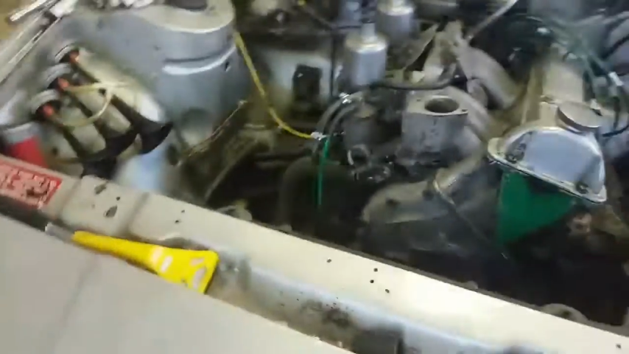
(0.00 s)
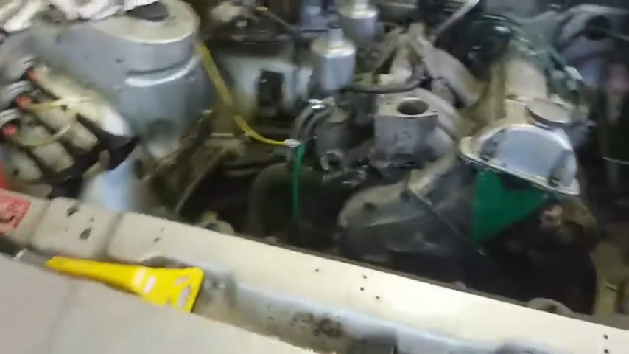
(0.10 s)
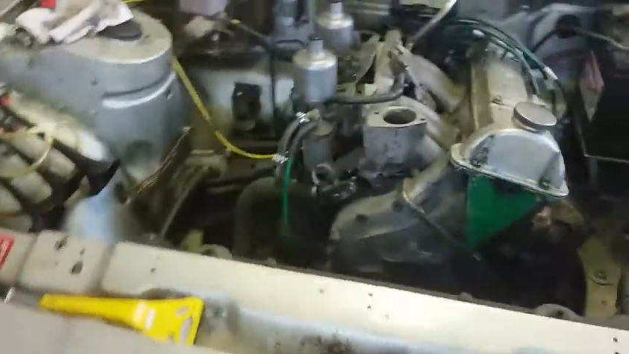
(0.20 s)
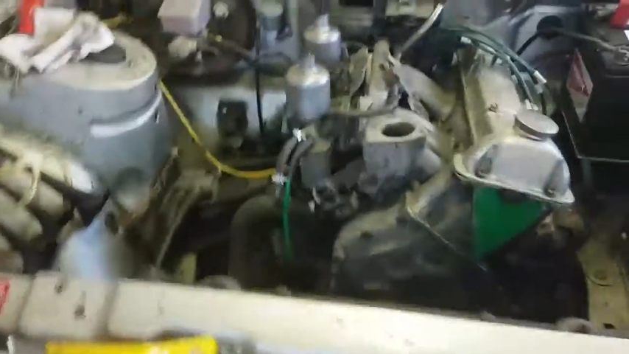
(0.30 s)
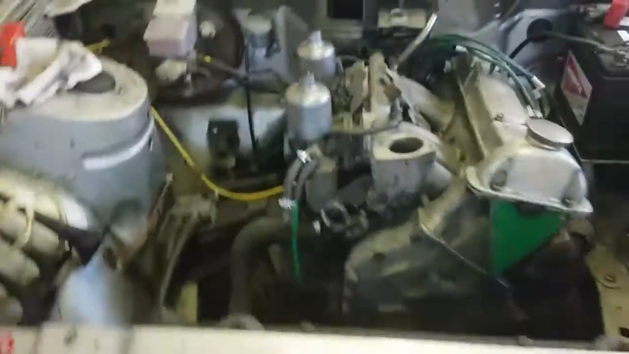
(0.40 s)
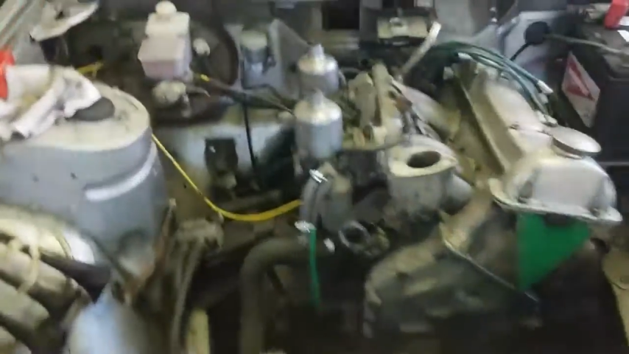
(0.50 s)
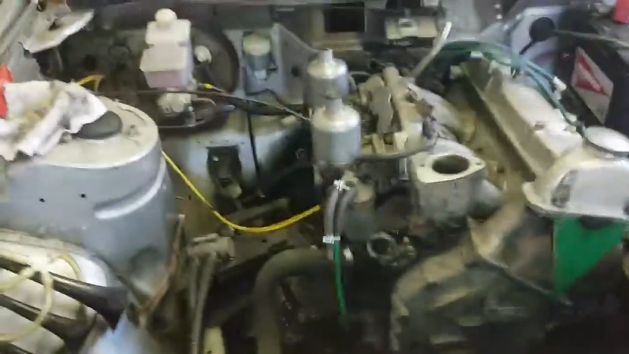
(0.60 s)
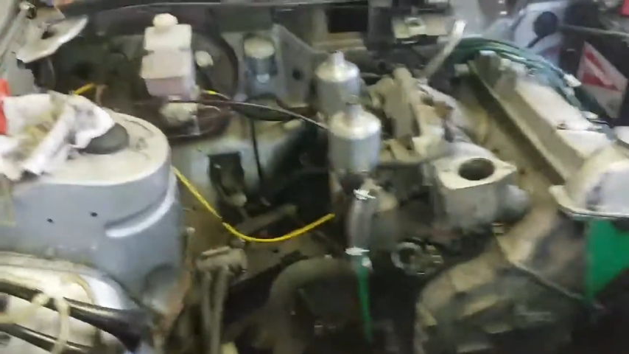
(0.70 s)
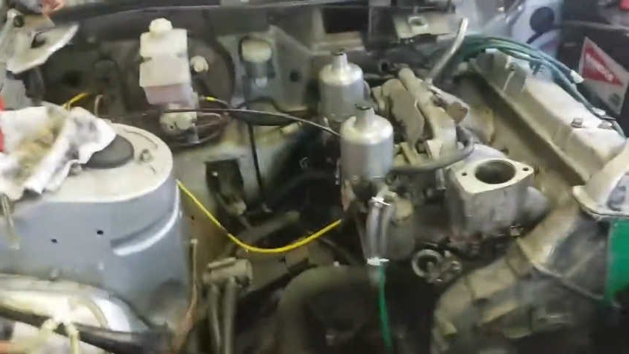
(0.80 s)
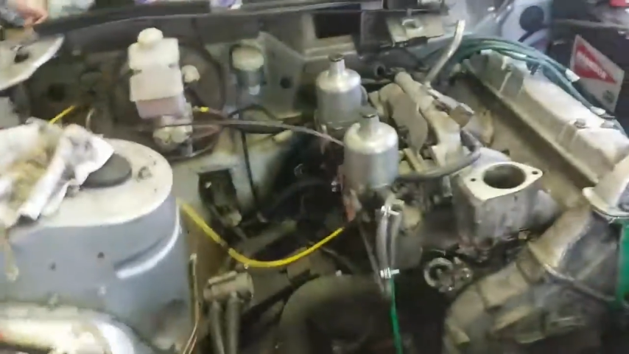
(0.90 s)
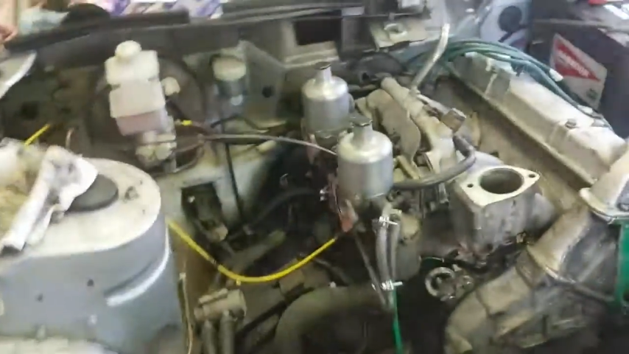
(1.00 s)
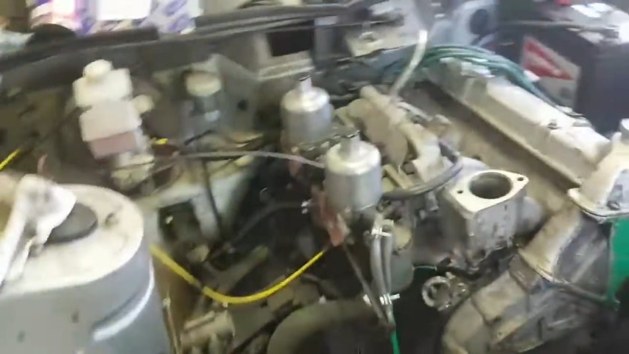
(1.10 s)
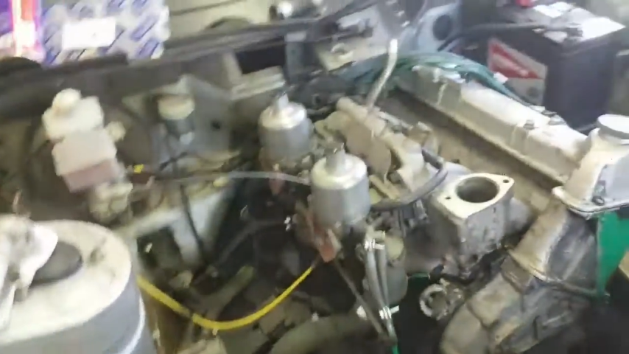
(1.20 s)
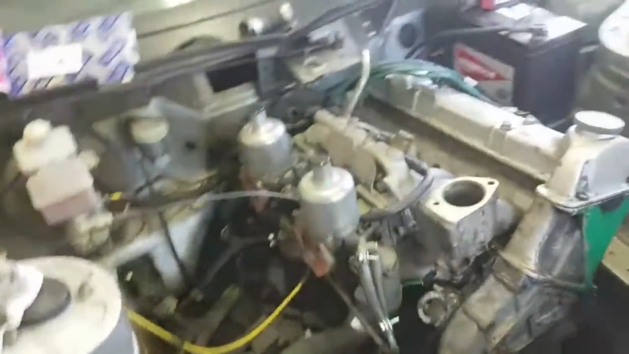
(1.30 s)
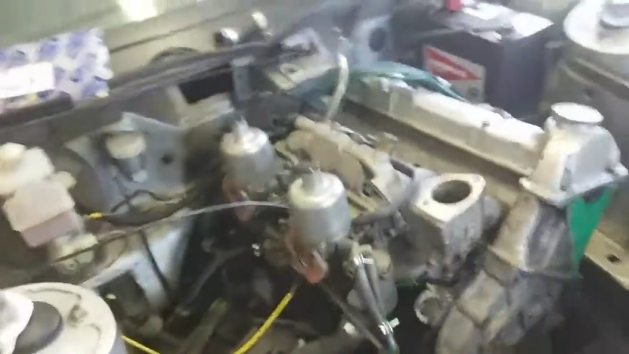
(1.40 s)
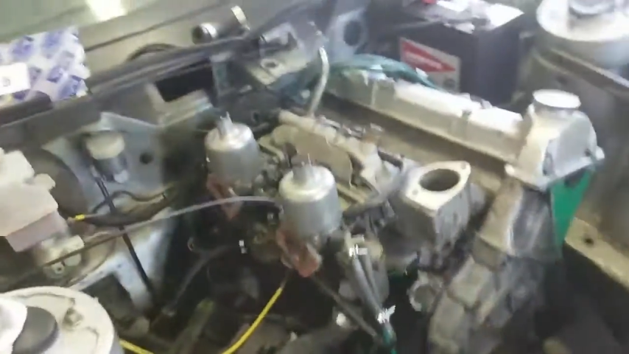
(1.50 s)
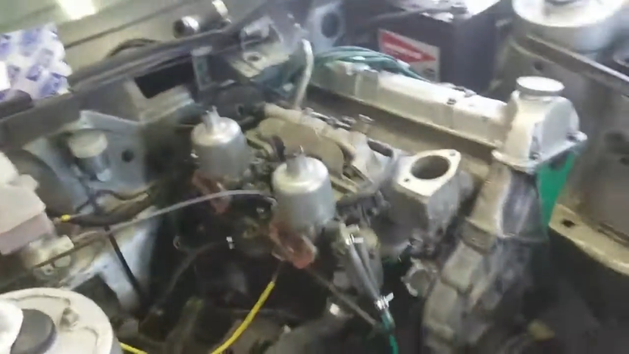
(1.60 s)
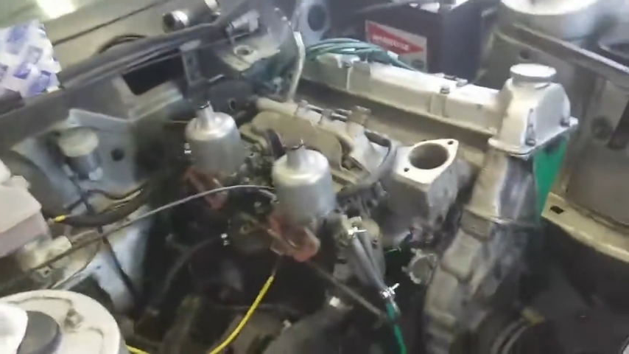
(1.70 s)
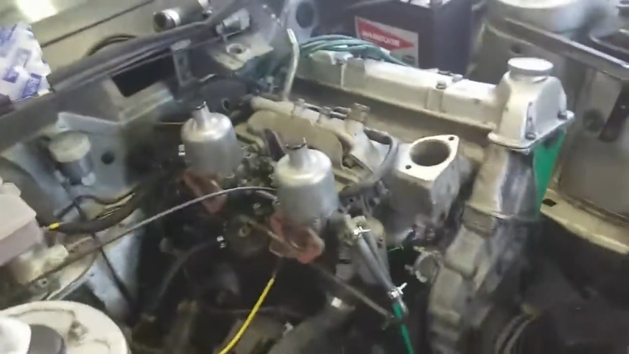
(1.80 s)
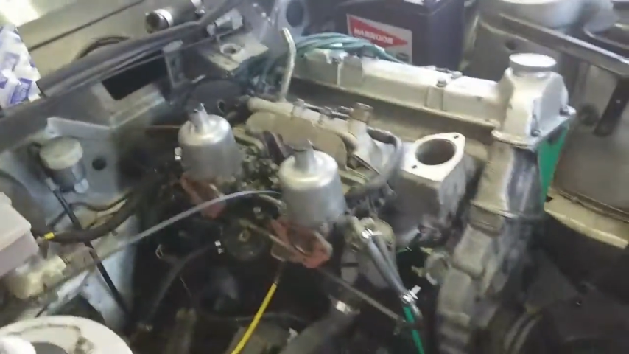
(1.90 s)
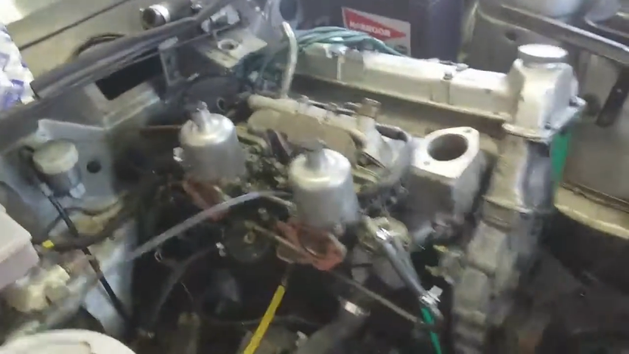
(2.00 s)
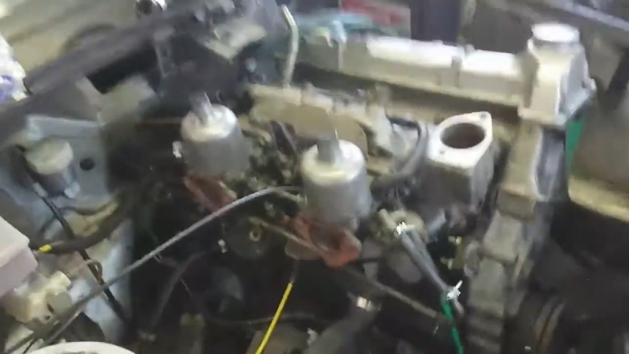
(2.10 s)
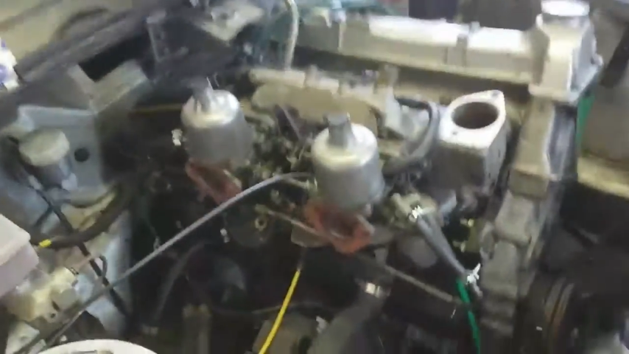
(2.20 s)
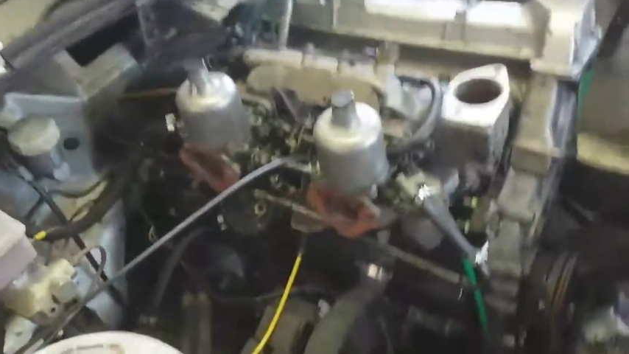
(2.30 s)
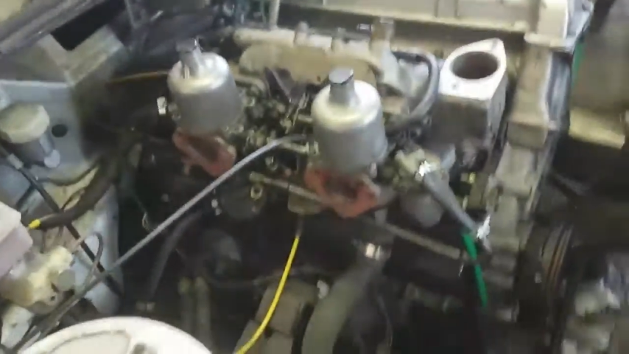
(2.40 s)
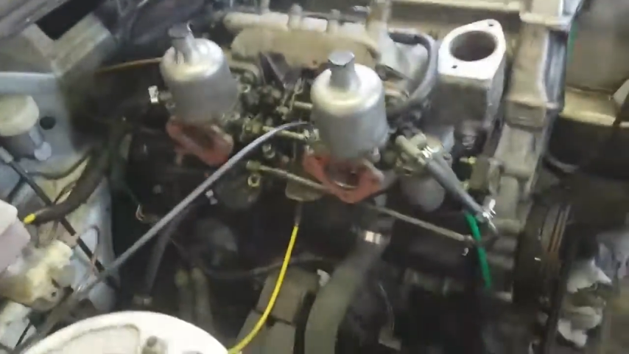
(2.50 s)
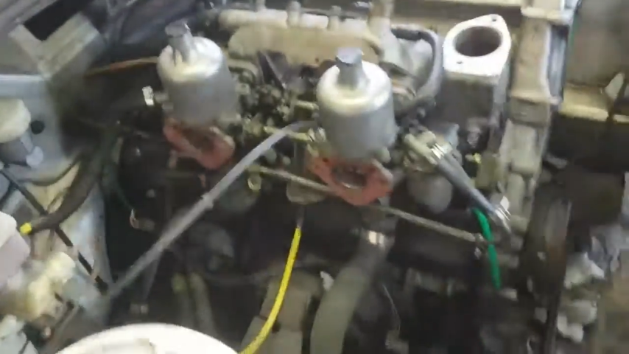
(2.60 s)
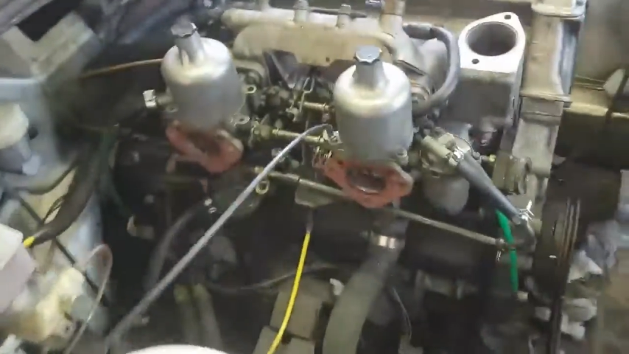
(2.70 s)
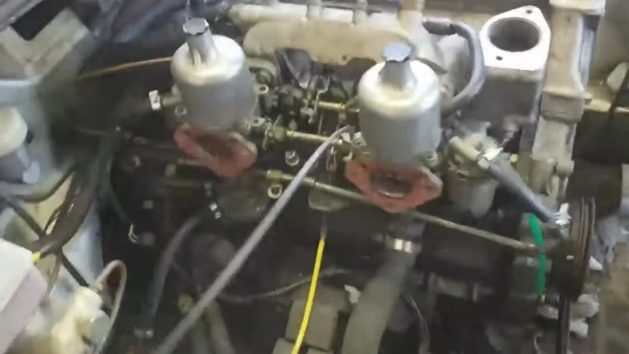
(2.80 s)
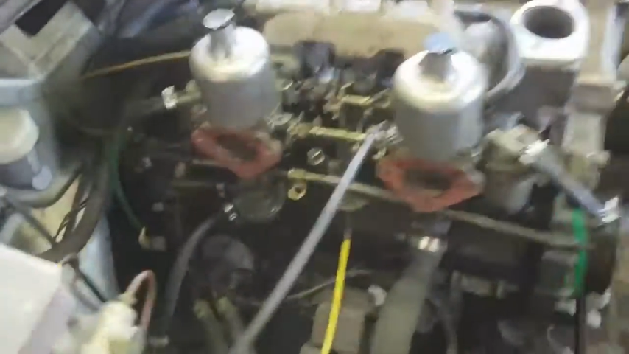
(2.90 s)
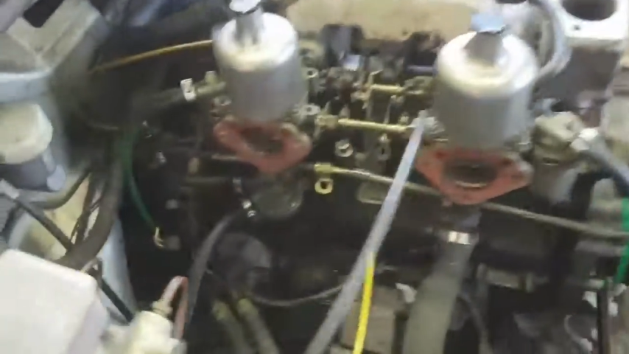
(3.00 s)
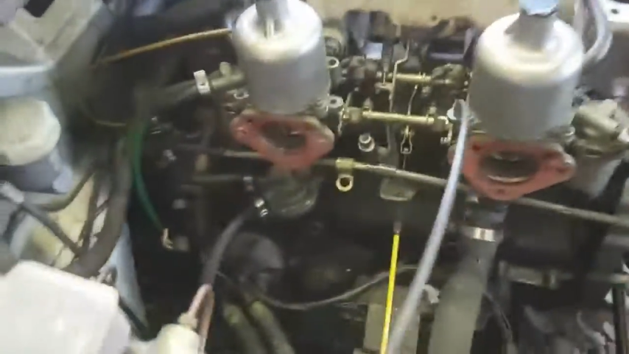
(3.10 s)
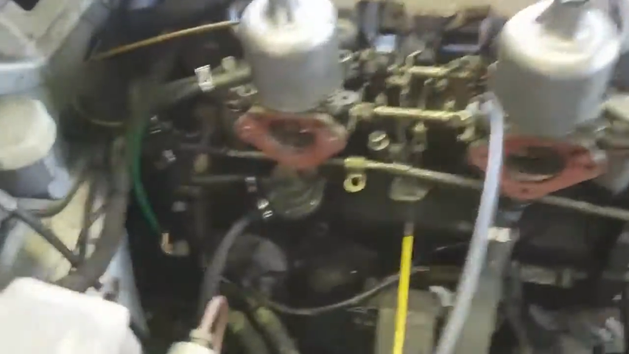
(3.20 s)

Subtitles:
No face is visible, so there are no lips to read.